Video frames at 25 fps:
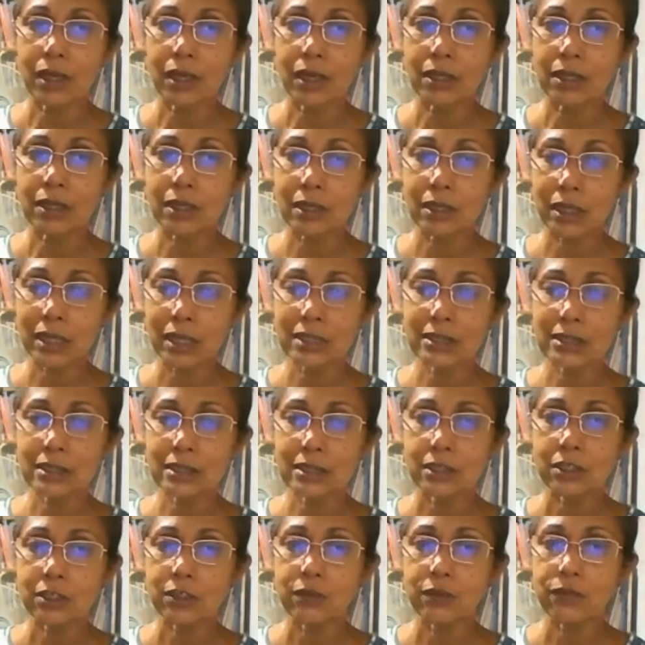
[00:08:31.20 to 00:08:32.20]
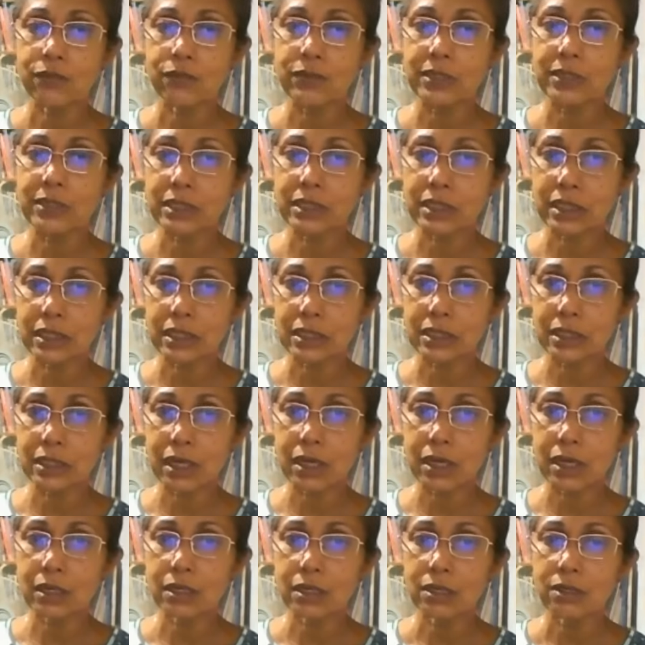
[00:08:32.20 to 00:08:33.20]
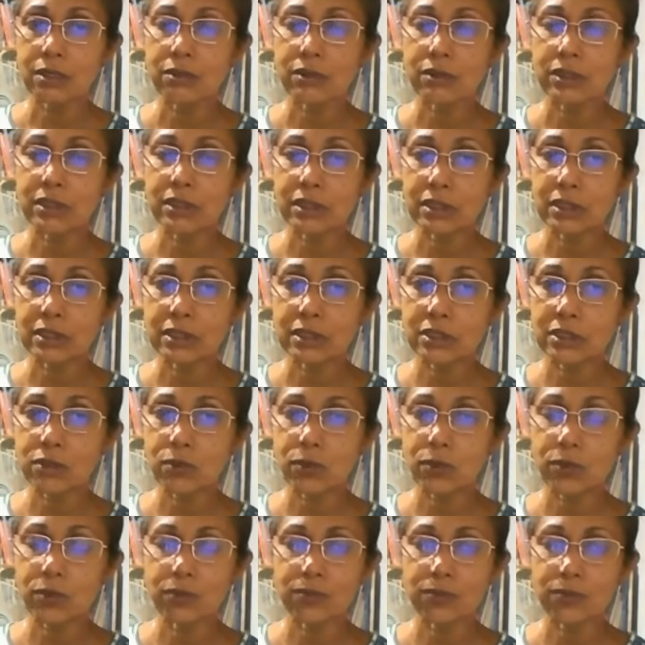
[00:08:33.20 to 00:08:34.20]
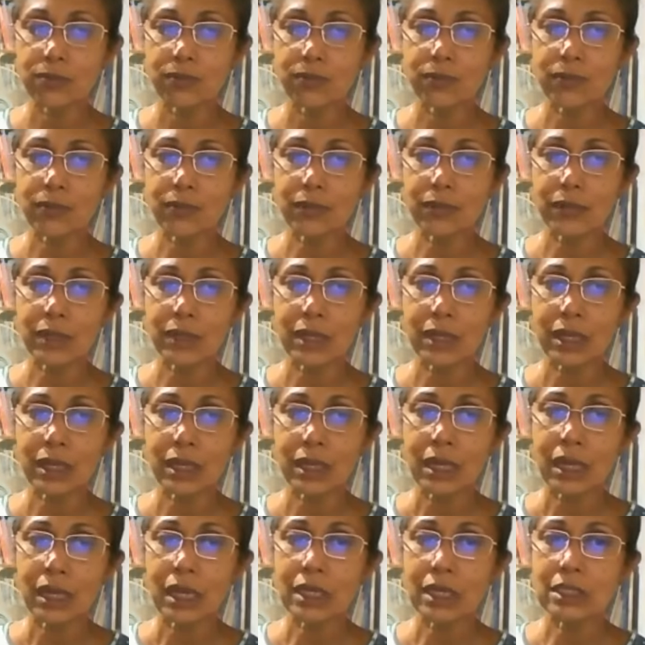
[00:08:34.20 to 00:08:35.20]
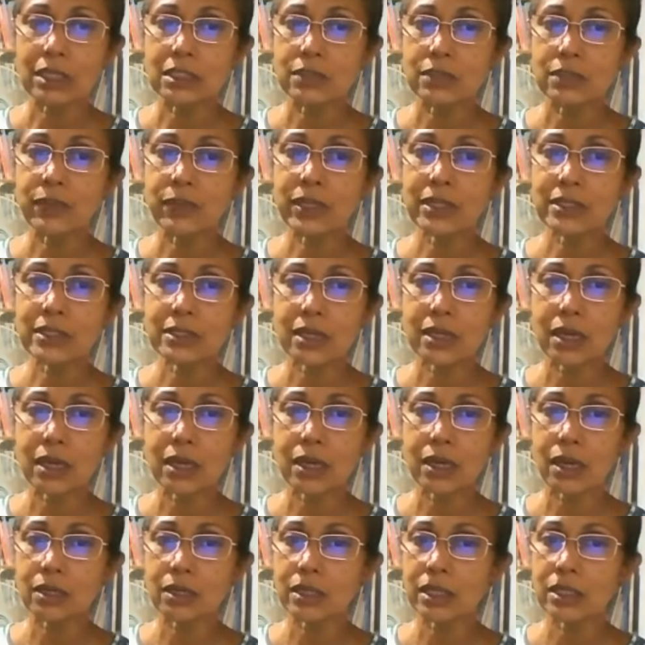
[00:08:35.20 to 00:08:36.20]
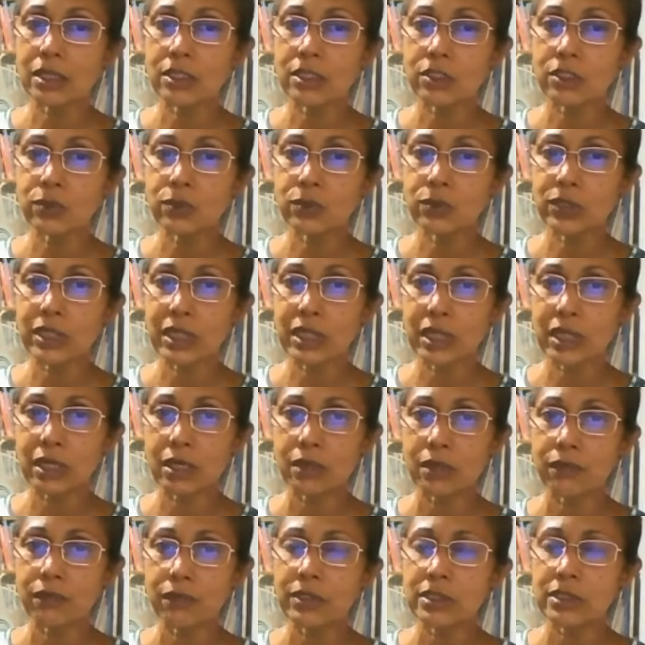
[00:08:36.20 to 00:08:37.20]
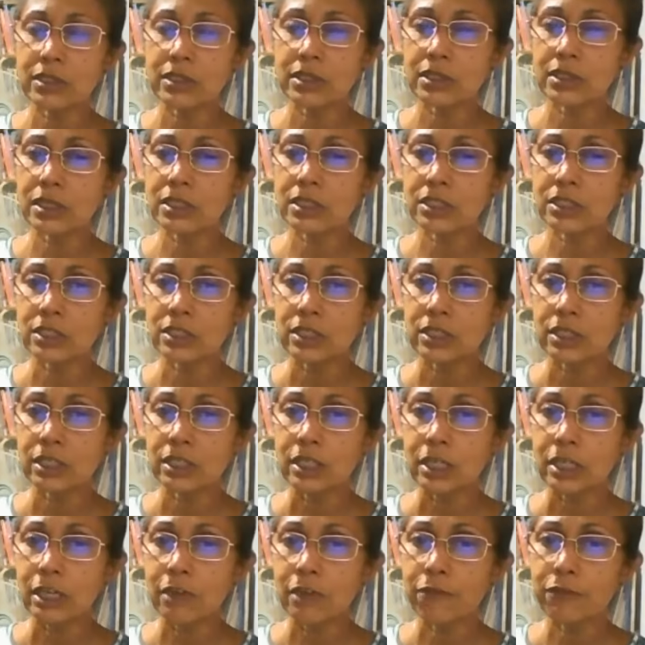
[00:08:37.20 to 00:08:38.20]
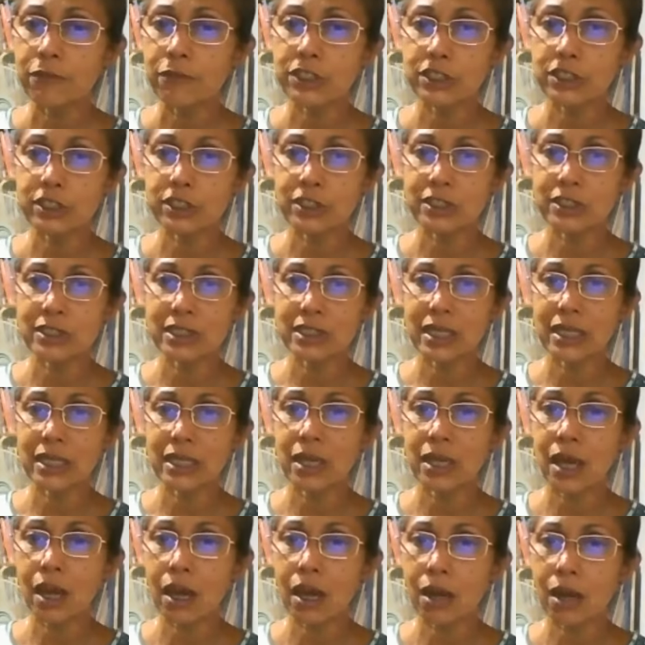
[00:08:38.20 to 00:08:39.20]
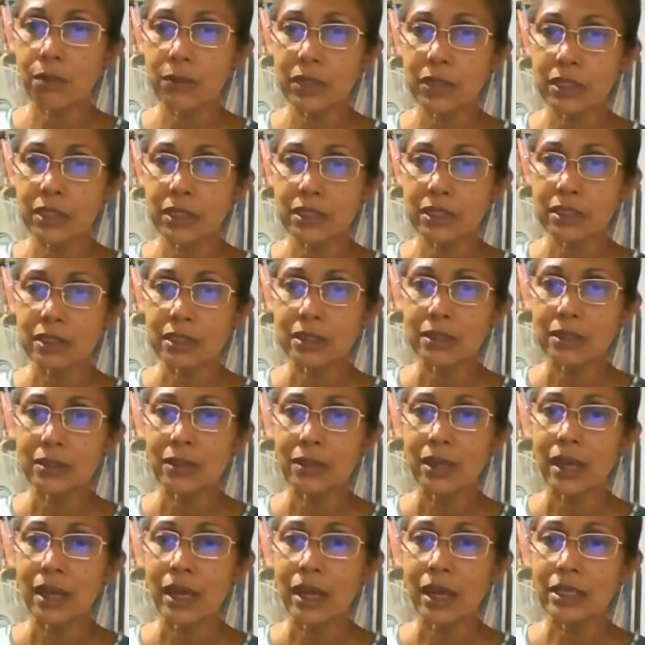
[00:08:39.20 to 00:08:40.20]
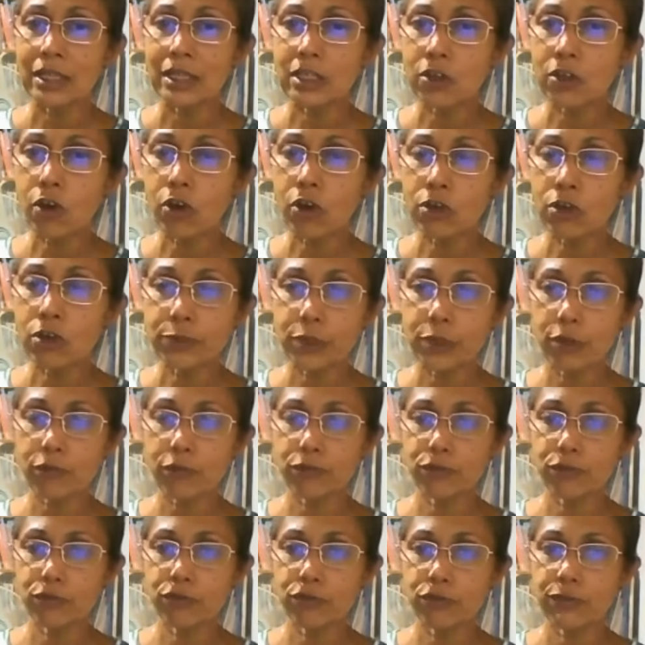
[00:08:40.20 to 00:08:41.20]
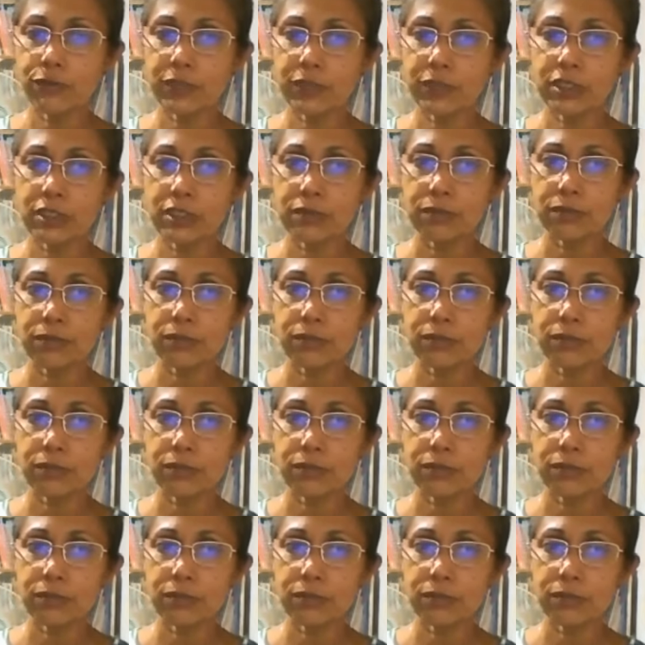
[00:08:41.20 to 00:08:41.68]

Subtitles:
The guest, visiting done, returns home. Its wings are cutting through the air with such efficiency and harmony and economy of movement.